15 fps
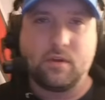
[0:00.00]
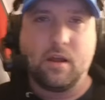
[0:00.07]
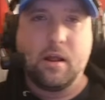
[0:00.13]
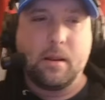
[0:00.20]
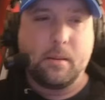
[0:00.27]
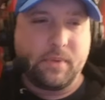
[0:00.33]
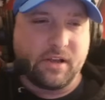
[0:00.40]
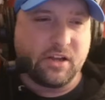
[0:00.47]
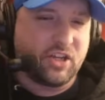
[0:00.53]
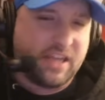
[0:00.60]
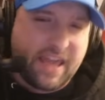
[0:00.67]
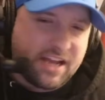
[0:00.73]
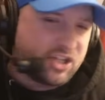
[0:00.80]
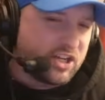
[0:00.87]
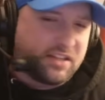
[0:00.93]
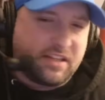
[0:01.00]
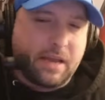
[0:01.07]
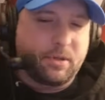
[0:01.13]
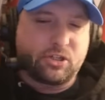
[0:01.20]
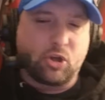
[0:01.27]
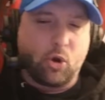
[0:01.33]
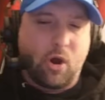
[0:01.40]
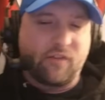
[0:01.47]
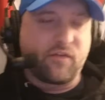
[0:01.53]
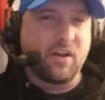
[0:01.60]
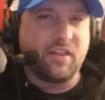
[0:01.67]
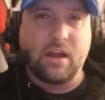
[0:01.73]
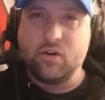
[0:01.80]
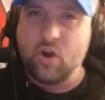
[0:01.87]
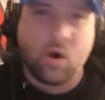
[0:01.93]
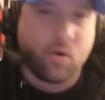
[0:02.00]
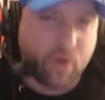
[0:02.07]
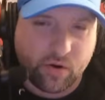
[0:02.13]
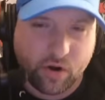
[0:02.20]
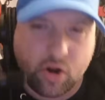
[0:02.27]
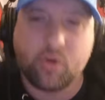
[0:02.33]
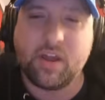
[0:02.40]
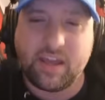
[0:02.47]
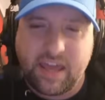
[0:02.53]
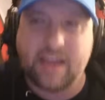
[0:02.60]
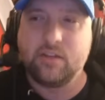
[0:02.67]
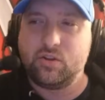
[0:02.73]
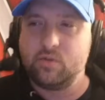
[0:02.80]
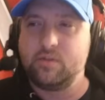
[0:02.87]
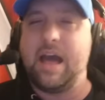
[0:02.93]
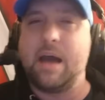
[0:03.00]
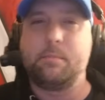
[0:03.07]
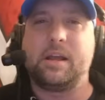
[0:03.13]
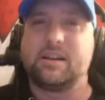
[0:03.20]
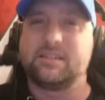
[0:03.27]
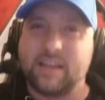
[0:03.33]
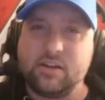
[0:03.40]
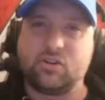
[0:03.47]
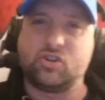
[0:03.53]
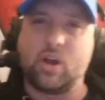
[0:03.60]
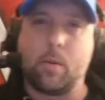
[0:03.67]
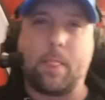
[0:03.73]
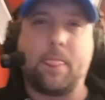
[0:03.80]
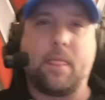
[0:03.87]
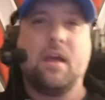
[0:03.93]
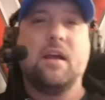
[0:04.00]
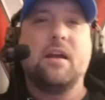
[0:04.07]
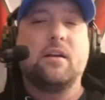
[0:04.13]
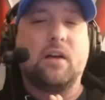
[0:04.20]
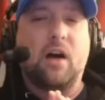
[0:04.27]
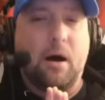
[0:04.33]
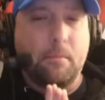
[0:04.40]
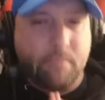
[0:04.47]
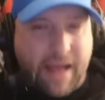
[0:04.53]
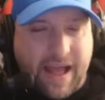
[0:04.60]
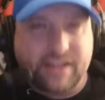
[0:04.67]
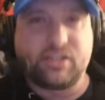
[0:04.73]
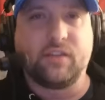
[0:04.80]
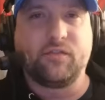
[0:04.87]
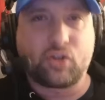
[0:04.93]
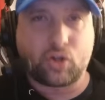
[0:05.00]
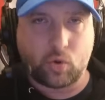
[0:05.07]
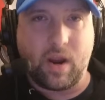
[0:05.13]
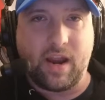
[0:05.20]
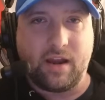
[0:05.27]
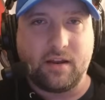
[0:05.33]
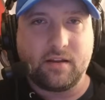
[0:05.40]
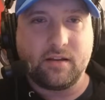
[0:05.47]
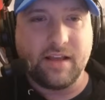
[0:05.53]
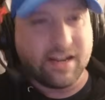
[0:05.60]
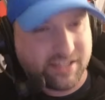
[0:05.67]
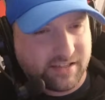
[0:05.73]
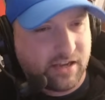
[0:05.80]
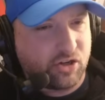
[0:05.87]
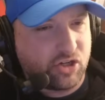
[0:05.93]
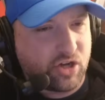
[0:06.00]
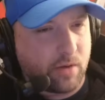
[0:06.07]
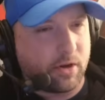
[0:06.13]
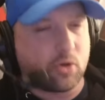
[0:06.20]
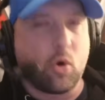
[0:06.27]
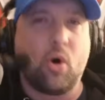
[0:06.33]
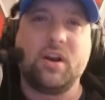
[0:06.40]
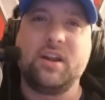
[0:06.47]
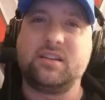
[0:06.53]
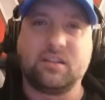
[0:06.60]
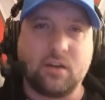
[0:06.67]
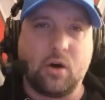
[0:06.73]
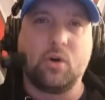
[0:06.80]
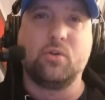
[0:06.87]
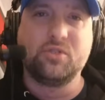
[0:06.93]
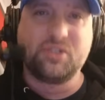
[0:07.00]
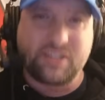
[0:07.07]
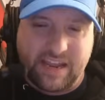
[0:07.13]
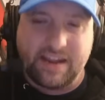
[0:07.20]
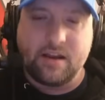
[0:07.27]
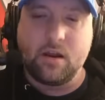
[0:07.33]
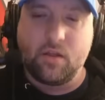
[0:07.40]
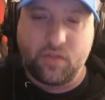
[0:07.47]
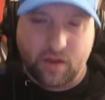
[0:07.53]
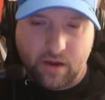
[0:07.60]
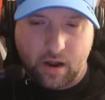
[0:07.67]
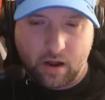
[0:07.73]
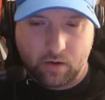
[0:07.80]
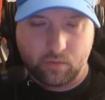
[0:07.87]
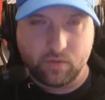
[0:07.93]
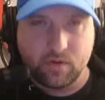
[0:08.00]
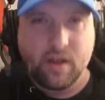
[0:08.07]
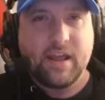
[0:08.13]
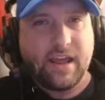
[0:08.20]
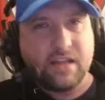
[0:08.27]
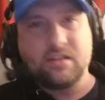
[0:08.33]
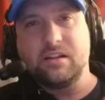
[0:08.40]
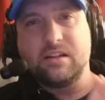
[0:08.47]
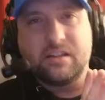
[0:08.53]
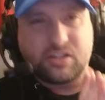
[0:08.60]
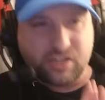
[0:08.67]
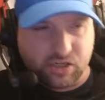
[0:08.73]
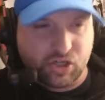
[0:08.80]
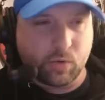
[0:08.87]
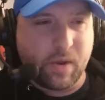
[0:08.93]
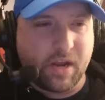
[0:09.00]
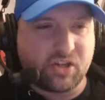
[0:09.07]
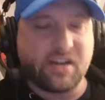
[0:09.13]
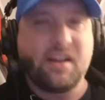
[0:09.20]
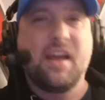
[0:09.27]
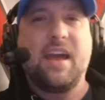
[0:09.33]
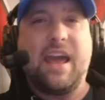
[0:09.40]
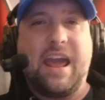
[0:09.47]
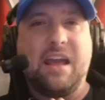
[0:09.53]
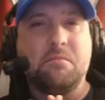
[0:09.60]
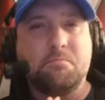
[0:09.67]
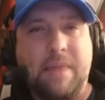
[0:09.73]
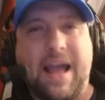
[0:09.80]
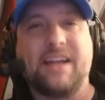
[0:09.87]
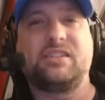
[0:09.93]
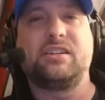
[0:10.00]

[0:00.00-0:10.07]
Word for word: Because you can't shut the episode off right there. No, no, no, no. You can't do that because, ladies and gentlemen, a massive trade. Yes, ladies and gentlemen, according to those in the know and in the situation, a massive